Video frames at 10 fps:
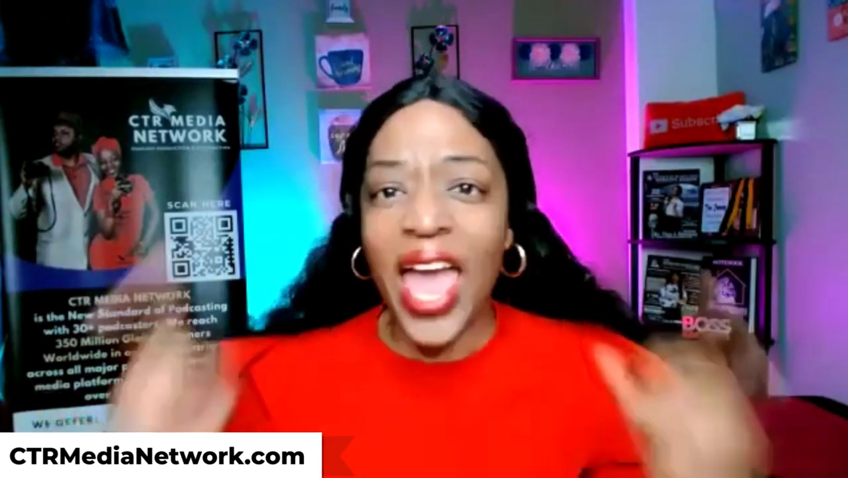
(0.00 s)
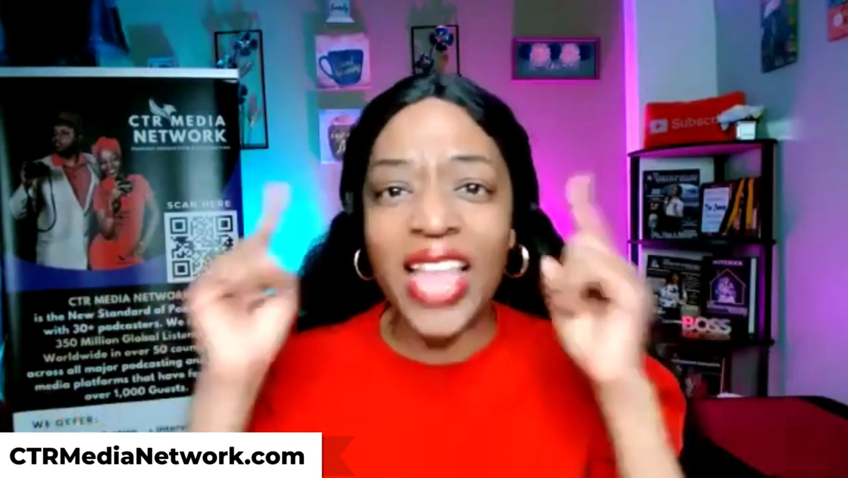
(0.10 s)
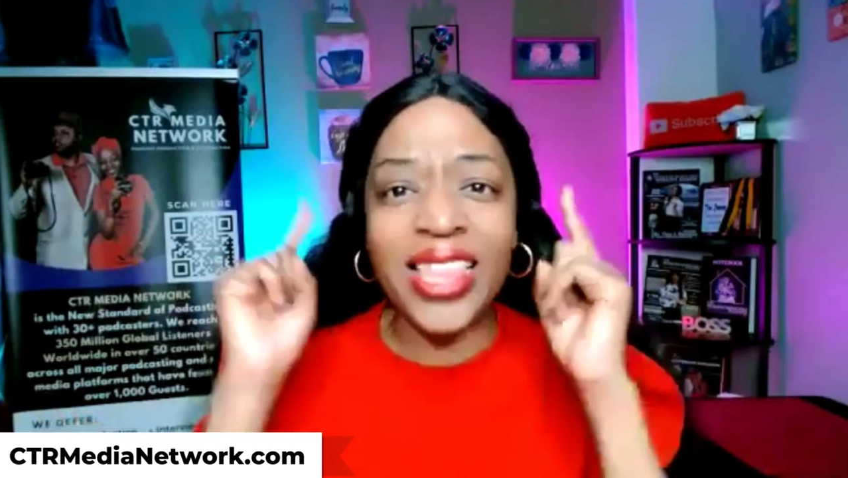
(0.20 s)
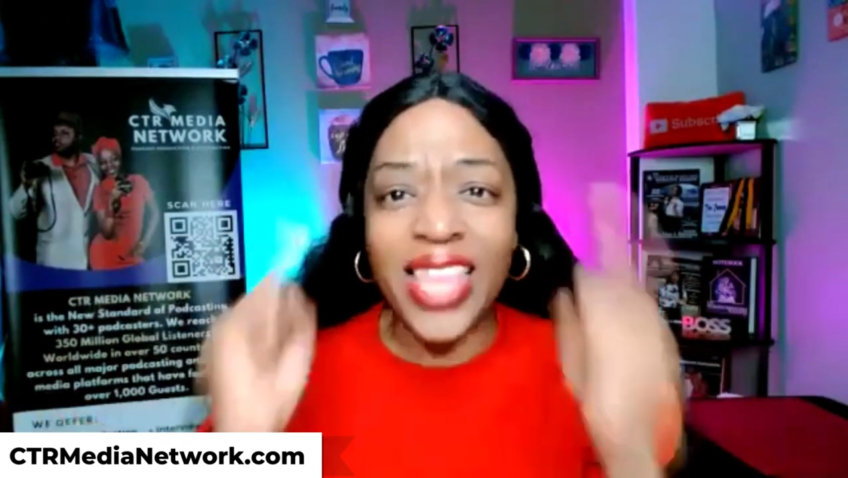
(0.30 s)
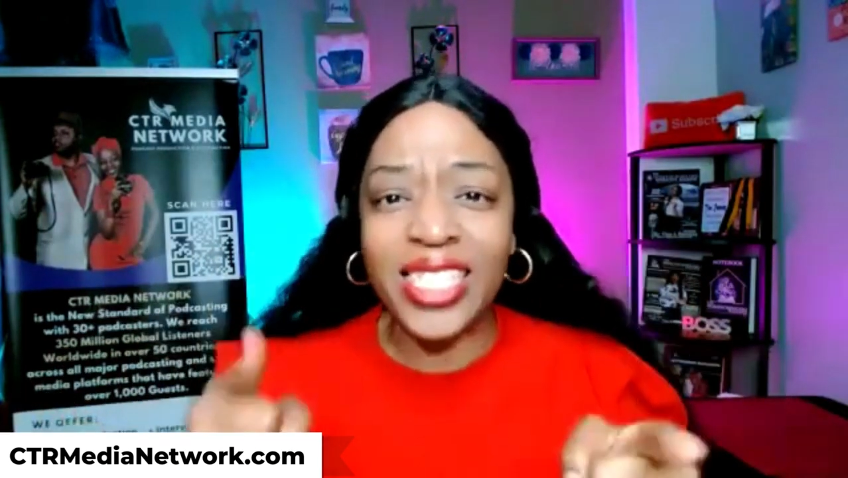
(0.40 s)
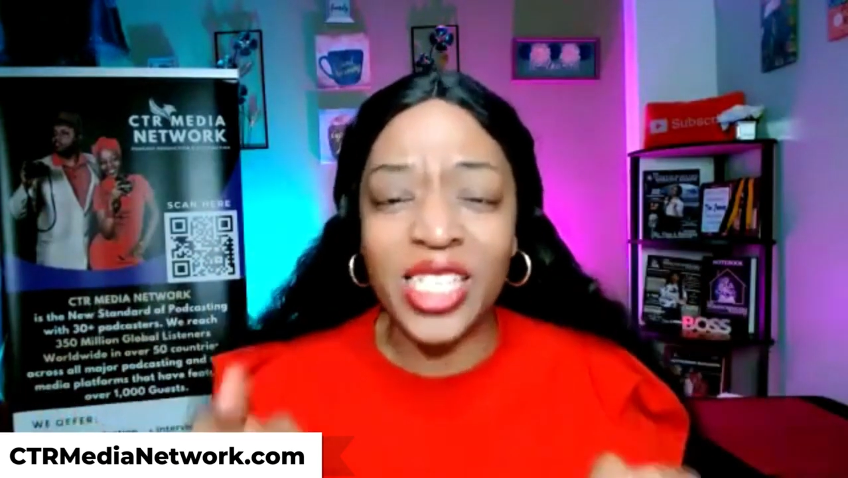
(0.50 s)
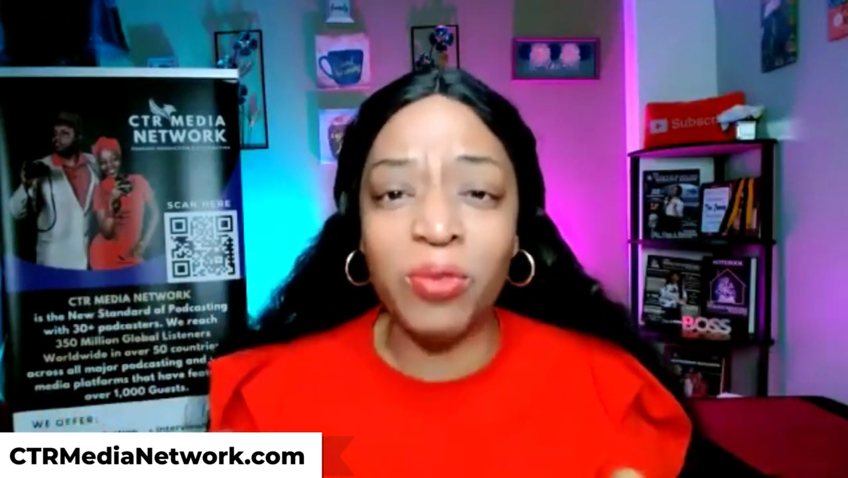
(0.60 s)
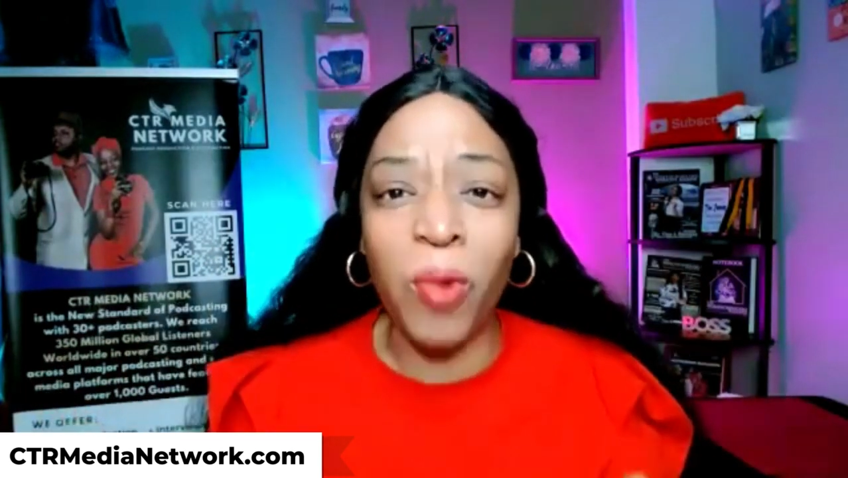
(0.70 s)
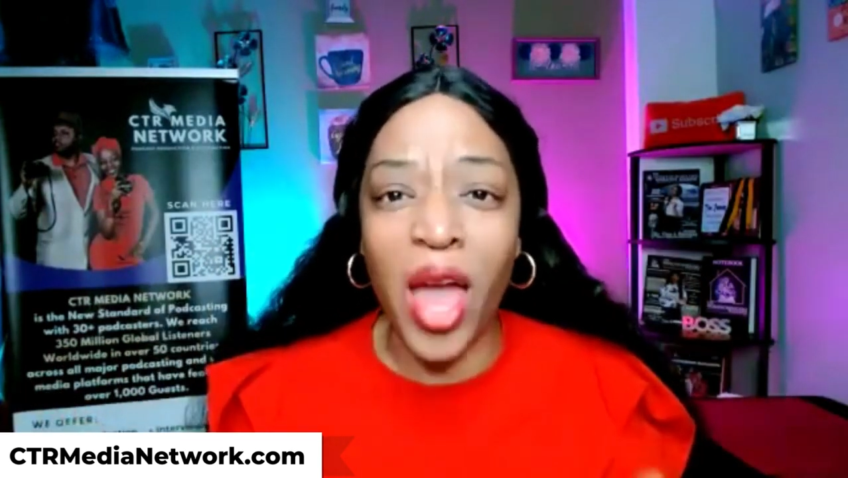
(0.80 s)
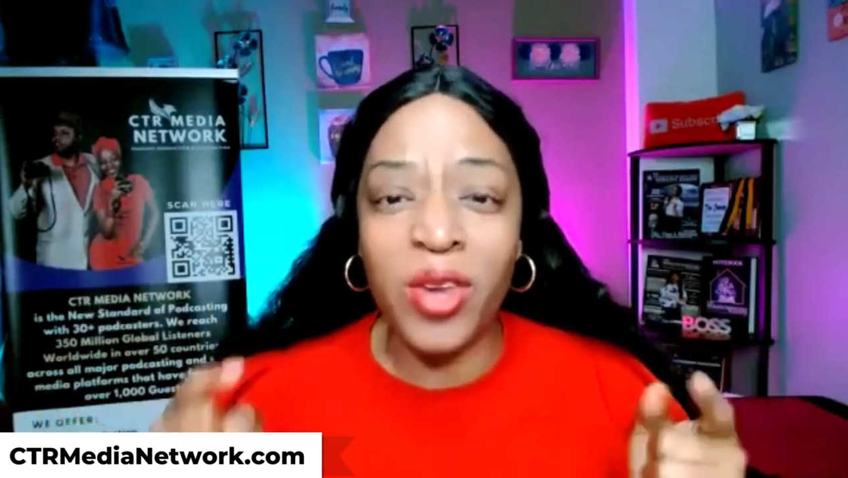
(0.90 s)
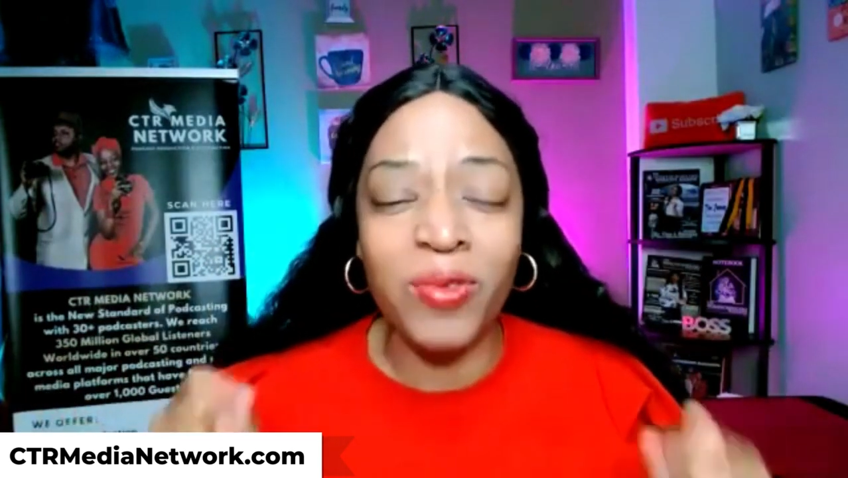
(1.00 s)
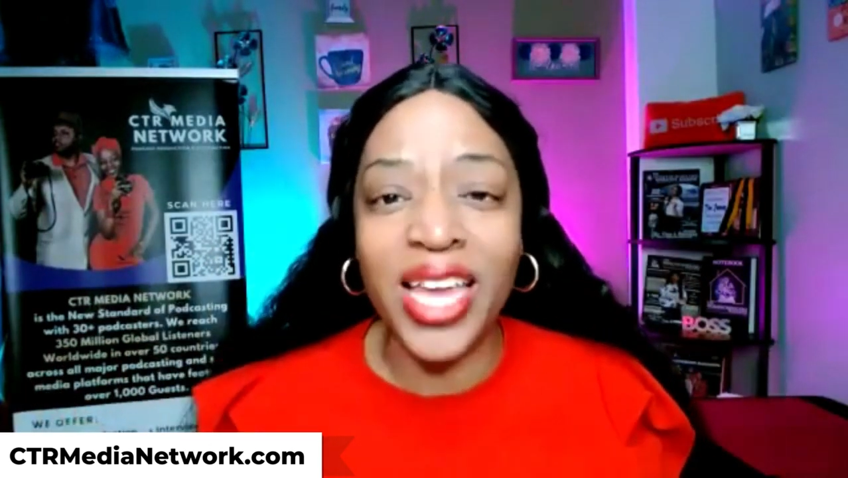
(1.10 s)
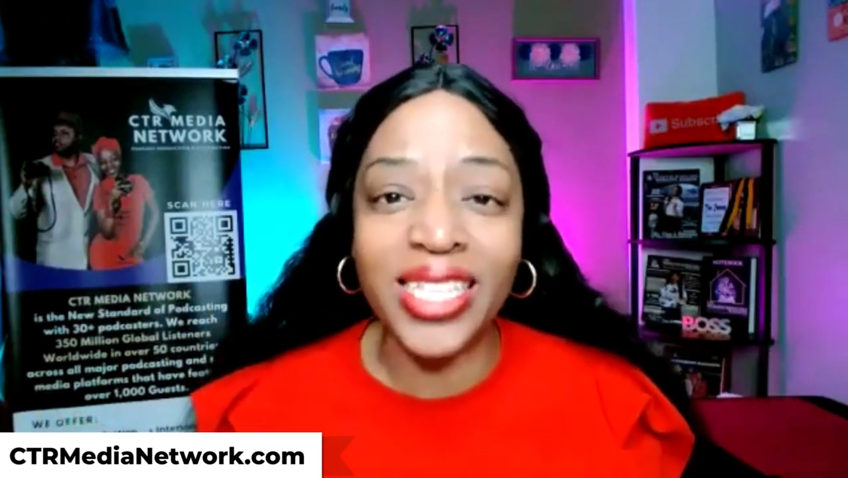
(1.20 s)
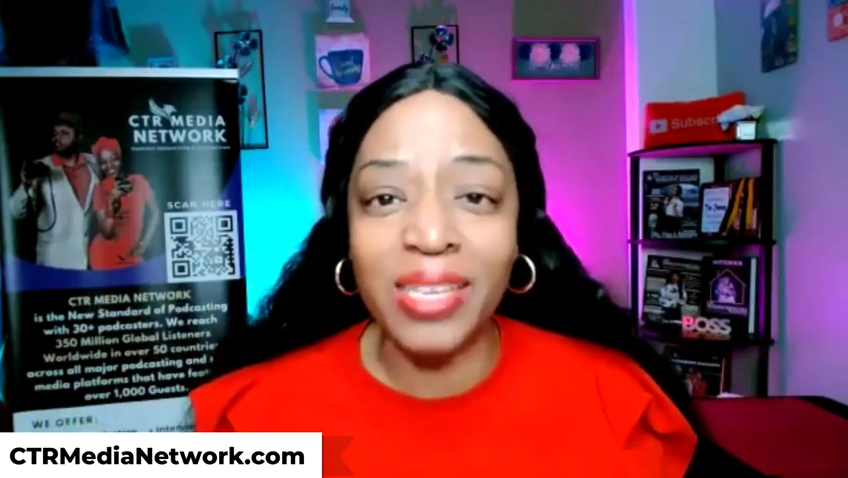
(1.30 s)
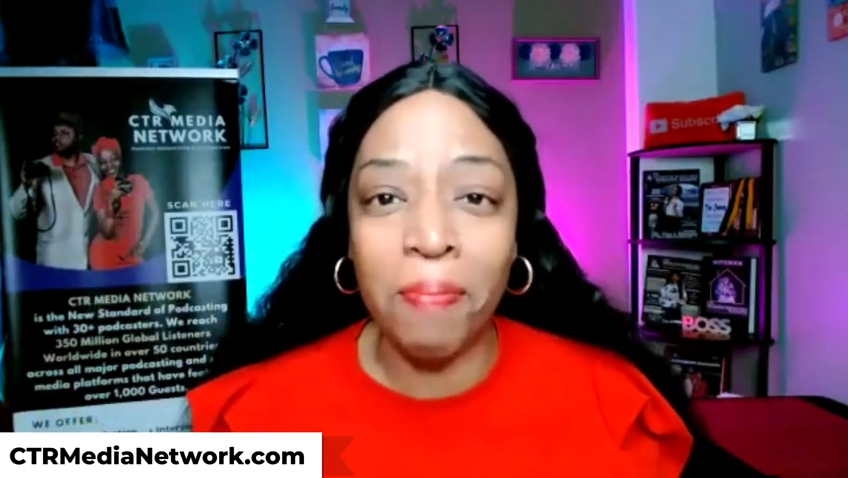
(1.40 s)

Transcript: and this is where you need